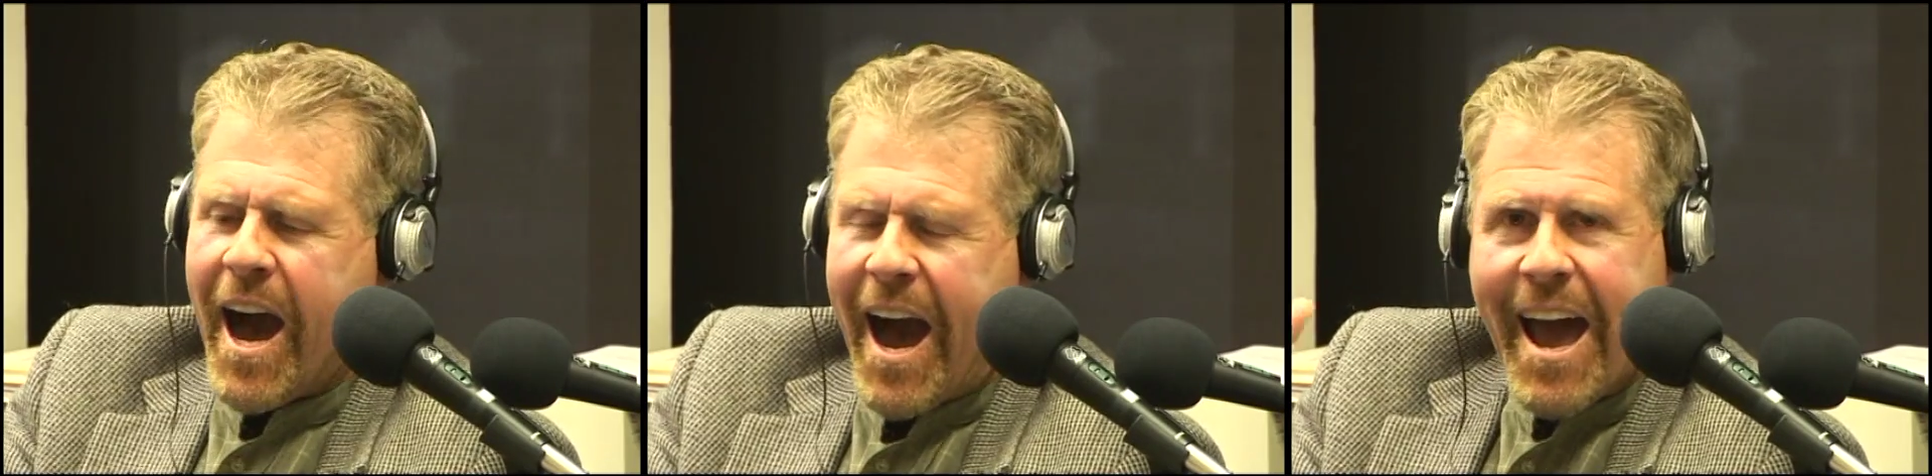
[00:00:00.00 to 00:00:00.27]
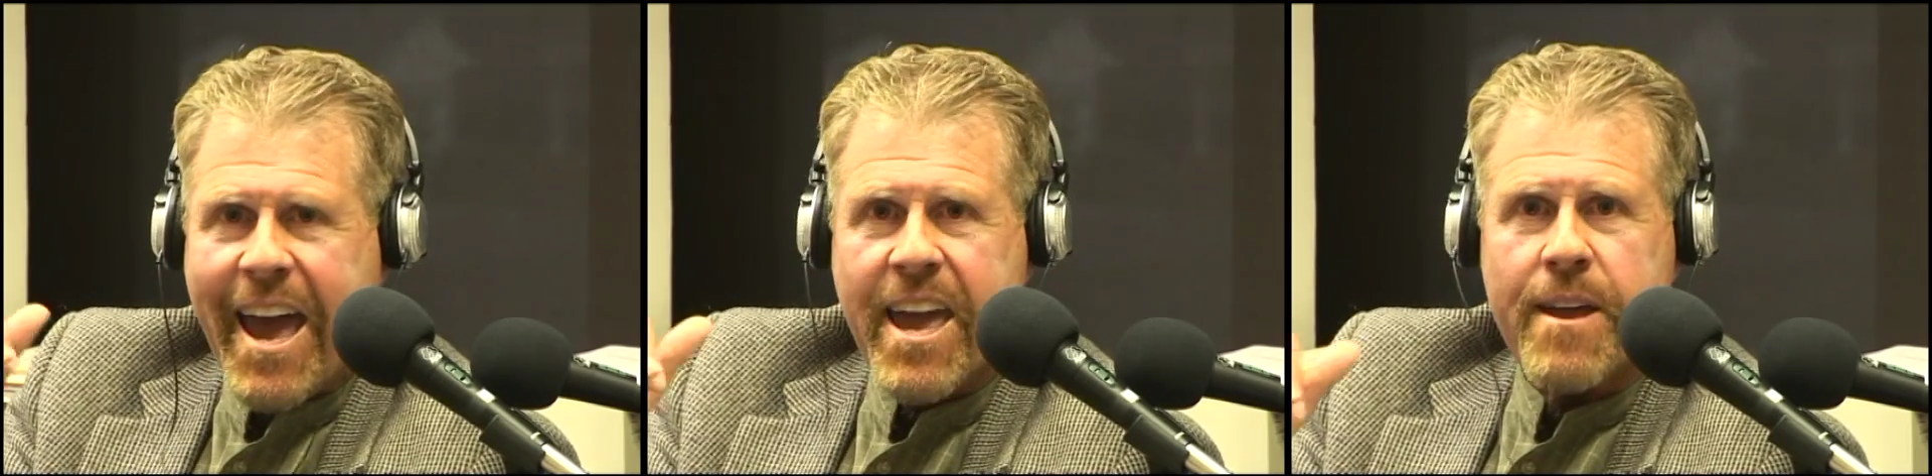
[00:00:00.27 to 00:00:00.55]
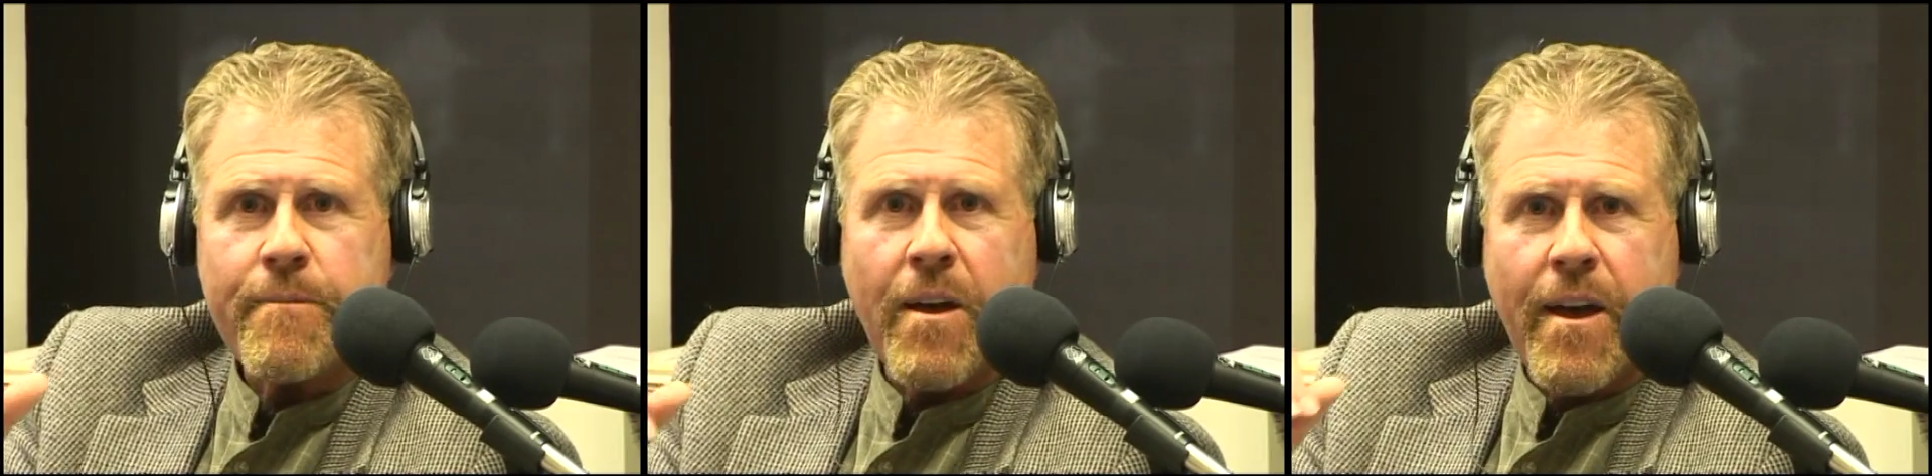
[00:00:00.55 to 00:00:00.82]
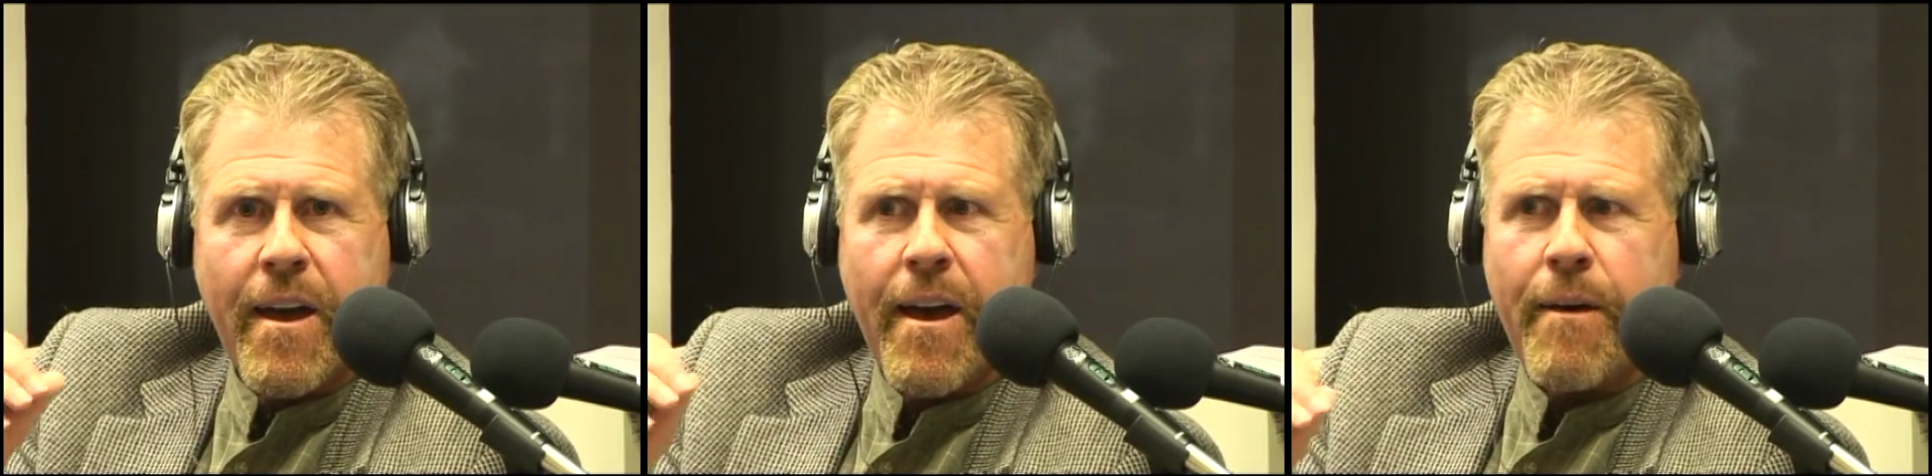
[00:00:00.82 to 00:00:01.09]
I
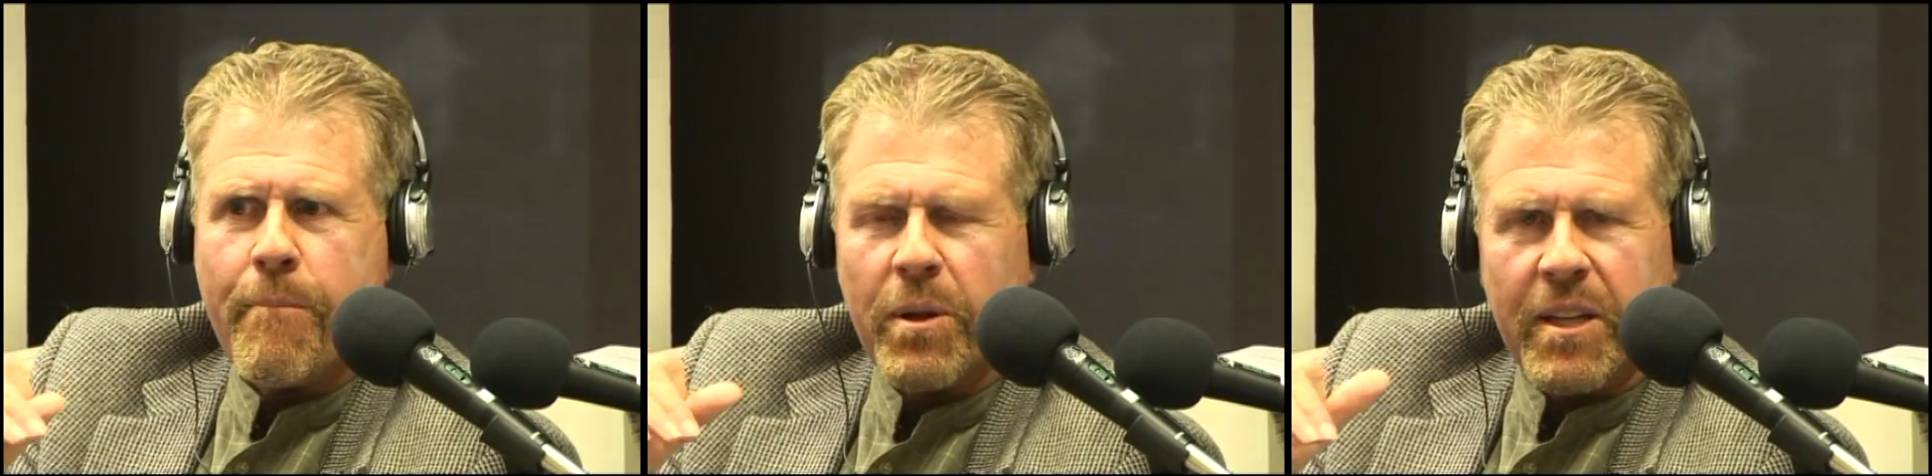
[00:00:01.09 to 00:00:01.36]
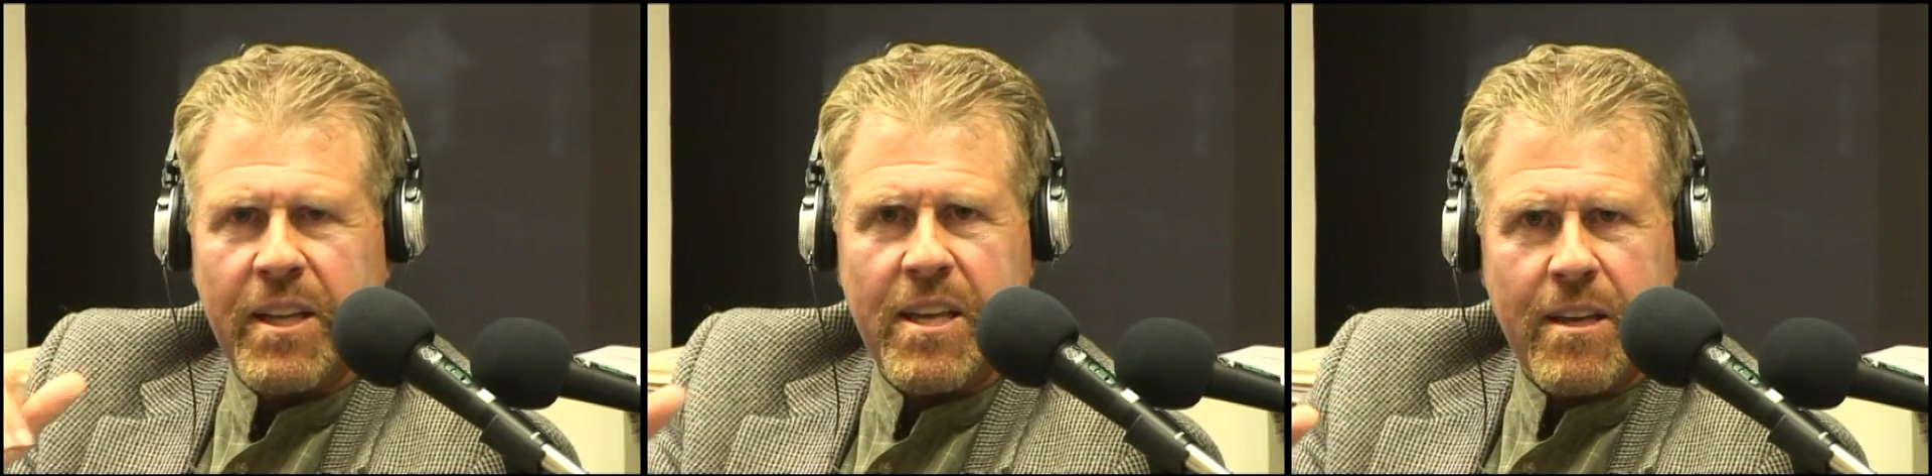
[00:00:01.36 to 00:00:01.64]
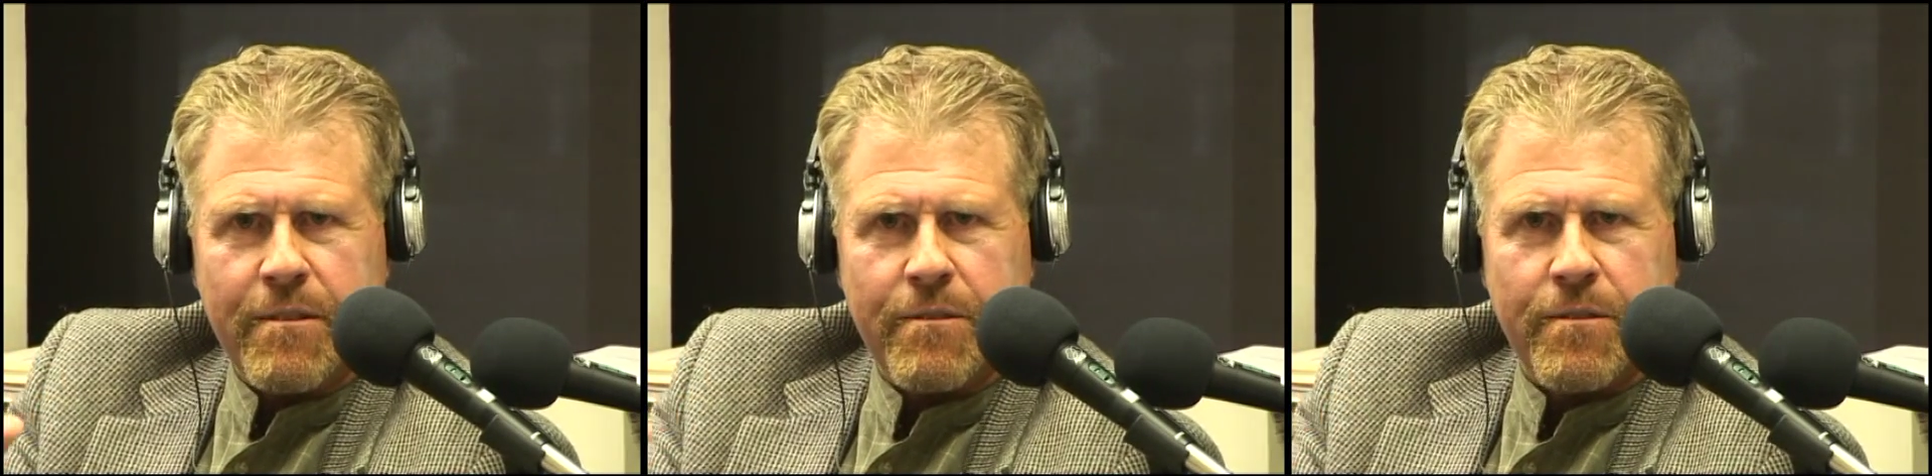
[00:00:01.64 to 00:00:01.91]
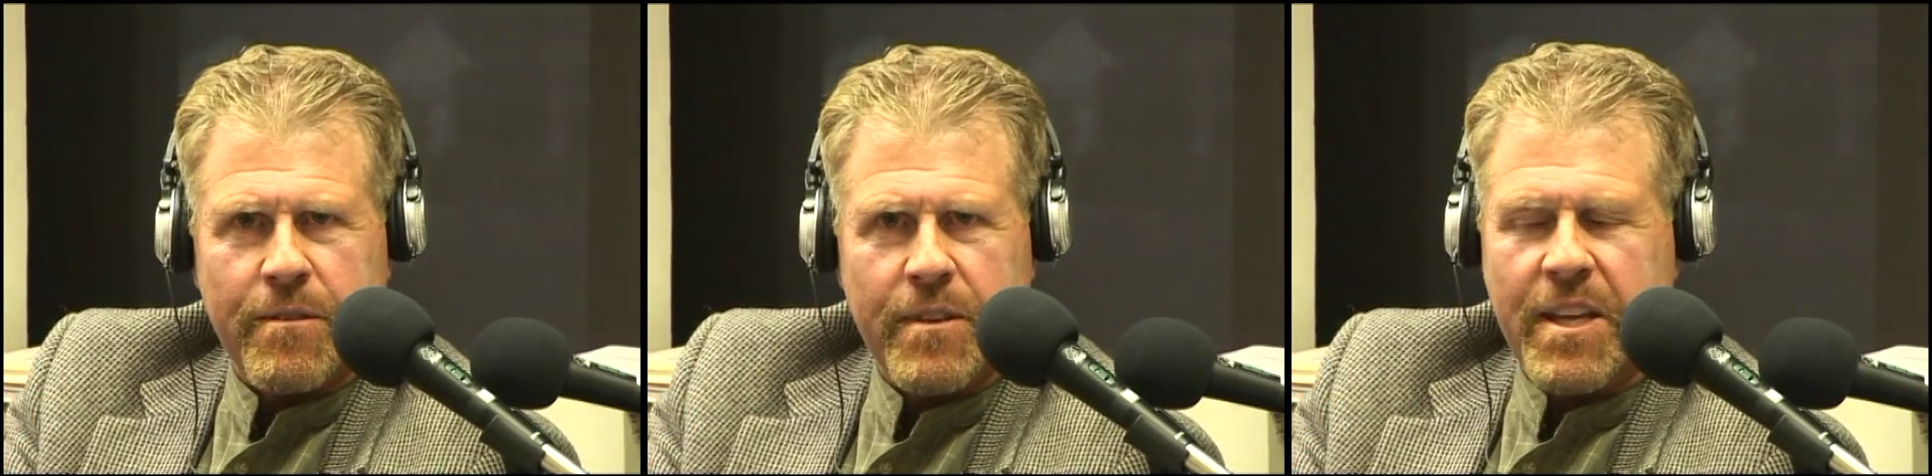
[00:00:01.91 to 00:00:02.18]
believe